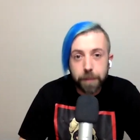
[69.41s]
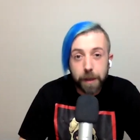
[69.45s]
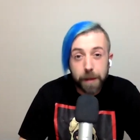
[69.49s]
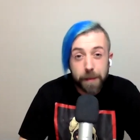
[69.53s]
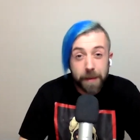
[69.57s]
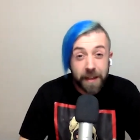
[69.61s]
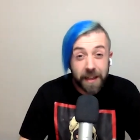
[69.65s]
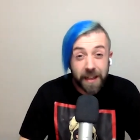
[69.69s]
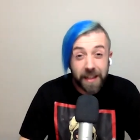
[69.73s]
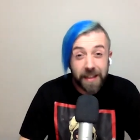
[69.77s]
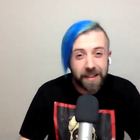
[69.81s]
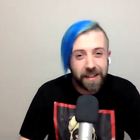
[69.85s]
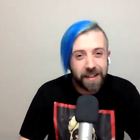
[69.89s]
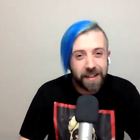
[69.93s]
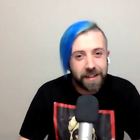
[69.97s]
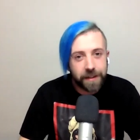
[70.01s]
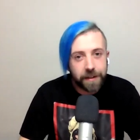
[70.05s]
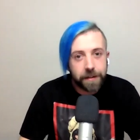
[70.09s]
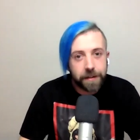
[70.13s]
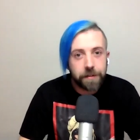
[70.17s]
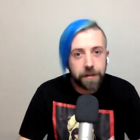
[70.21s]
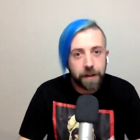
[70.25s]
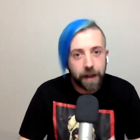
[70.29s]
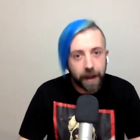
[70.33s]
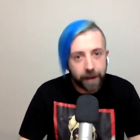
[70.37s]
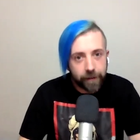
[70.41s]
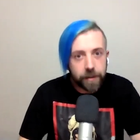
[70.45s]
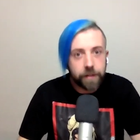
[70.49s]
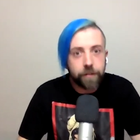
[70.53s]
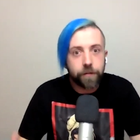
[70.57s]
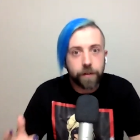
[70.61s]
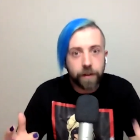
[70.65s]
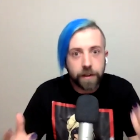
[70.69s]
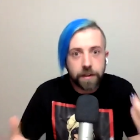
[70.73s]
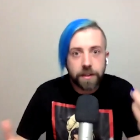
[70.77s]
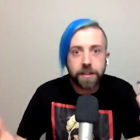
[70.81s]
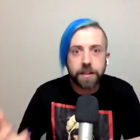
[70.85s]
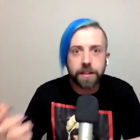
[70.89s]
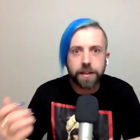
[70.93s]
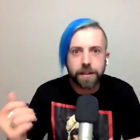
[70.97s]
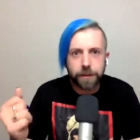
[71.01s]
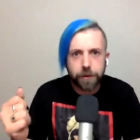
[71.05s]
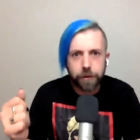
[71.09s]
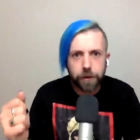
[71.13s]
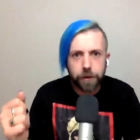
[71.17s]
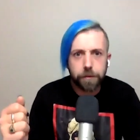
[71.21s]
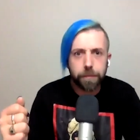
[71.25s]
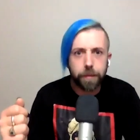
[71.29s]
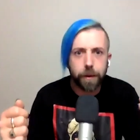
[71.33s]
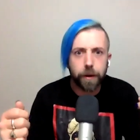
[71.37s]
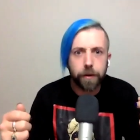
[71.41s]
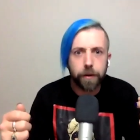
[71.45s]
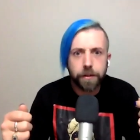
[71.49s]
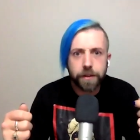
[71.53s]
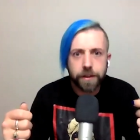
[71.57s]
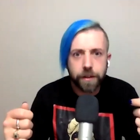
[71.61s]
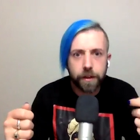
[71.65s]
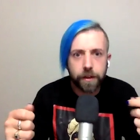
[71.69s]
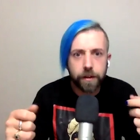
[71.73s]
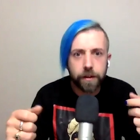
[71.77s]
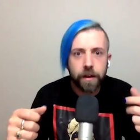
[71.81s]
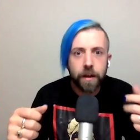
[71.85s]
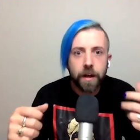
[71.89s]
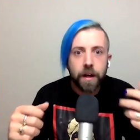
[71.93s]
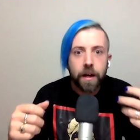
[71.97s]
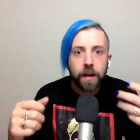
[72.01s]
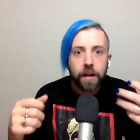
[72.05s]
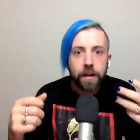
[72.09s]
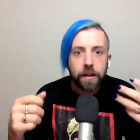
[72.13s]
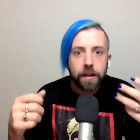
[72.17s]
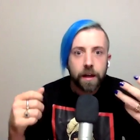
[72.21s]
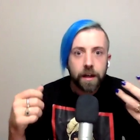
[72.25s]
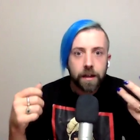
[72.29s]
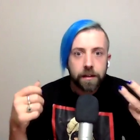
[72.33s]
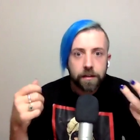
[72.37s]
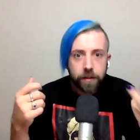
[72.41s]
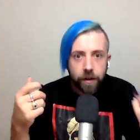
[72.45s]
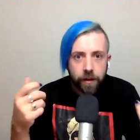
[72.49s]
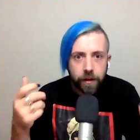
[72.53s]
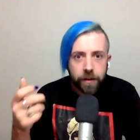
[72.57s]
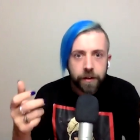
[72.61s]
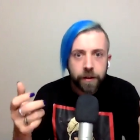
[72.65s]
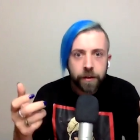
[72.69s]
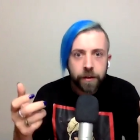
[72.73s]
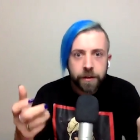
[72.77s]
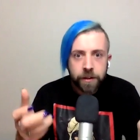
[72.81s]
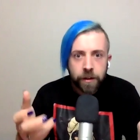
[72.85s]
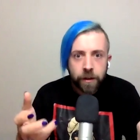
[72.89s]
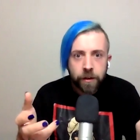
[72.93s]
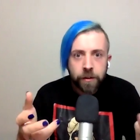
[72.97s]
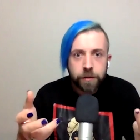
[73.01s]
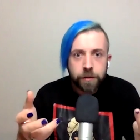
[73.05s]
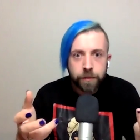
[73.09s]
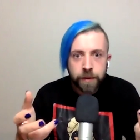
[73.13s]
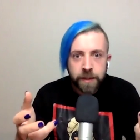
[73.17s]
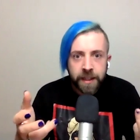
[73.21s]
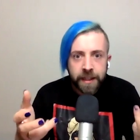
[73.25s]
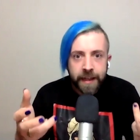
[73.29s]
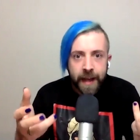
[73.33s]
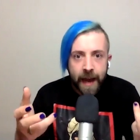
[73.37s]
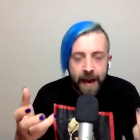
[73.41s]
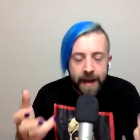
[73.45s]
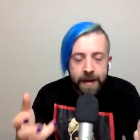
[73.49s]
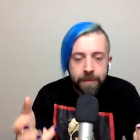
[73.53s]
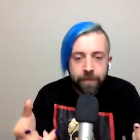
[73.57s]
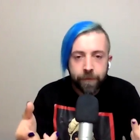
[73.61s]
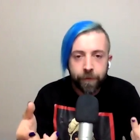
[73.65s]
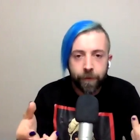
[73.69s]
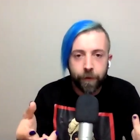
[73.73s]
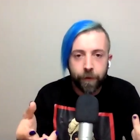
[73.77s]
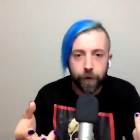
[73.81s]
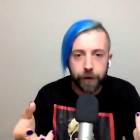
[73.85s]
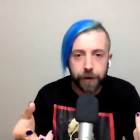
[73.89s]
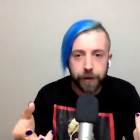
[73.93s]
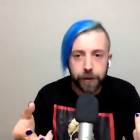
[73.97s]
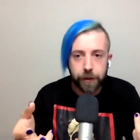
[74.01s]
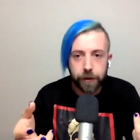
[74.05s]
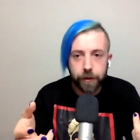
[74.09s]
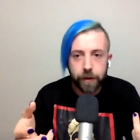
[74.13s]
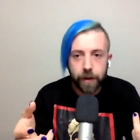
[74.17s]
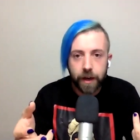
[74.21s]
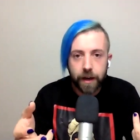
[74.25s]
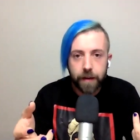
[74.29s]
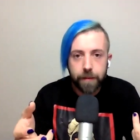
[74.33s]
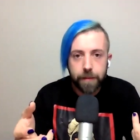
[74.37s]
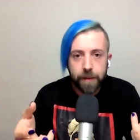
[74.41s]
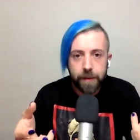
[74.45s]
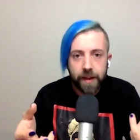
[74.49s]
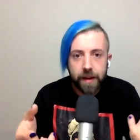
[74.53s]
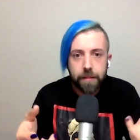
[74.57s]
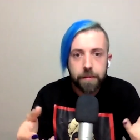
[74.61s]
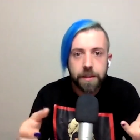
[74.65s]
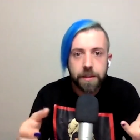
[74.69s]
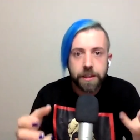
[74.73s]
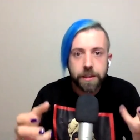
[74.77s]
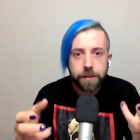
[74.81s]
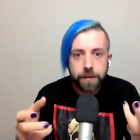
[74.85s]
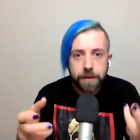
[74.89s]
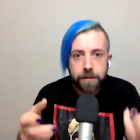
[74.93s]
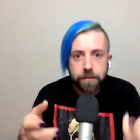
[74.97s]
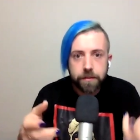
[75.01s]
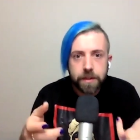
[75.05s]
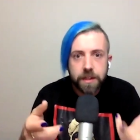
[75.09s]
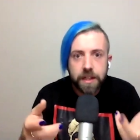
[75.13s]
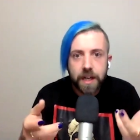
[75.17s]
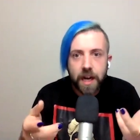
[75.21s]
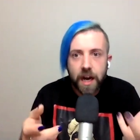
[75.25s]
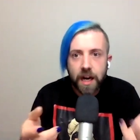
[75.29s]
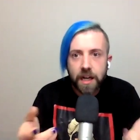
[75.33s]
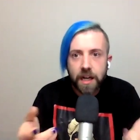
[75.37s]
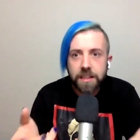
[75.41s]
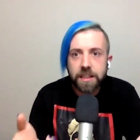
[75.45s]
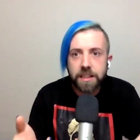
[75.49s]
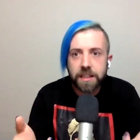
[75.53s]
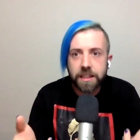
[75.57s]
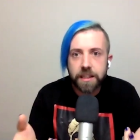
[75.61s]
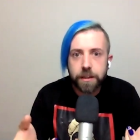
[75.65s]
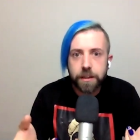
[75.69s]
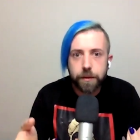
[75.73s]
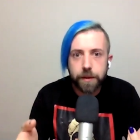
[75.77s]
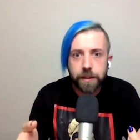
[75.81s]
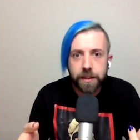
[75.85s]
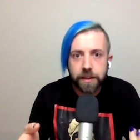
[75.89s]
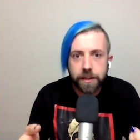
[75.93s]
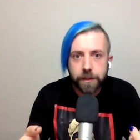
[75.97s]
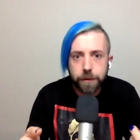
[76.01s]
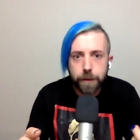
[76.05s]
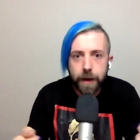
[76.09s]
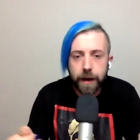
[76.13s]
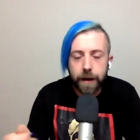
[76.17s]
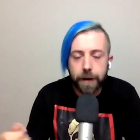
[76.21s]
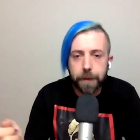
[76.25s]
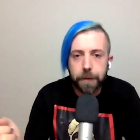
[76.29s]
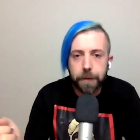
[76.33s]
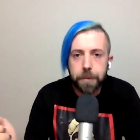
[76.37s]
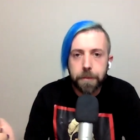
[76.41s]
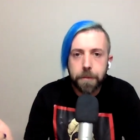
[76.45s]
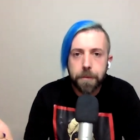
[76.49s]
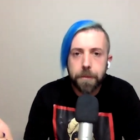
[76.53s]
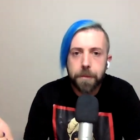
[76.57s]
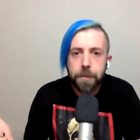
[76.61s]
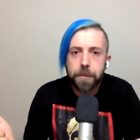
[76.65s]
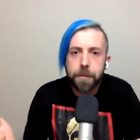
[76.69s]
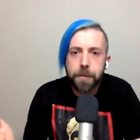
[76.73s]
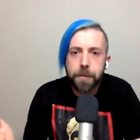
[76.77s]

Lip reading: But I mean, having the friends is good, but also a lot of those girls really came for you. And that must have been really hard to deal with as well.